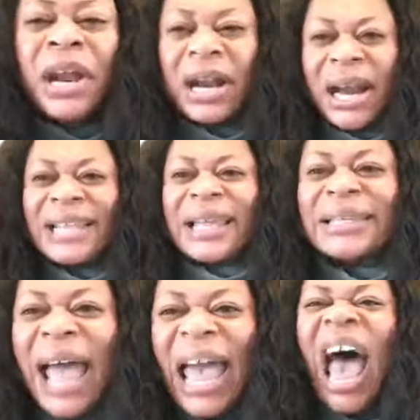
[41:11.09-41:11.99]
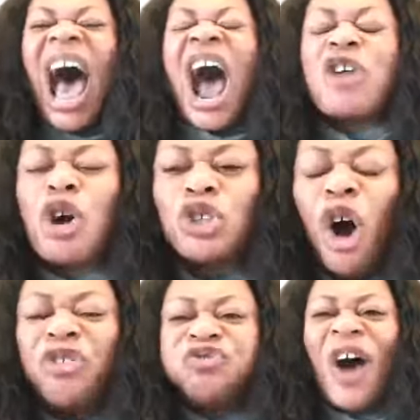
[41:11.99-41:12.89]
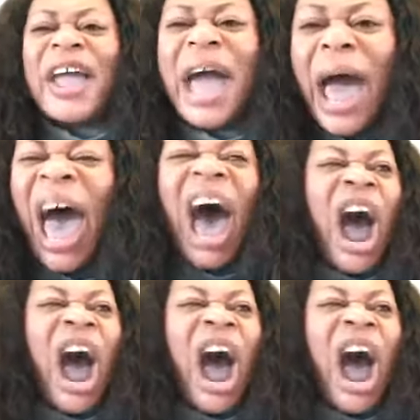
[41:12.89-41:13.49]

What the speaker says: Retete. Arrows of fire.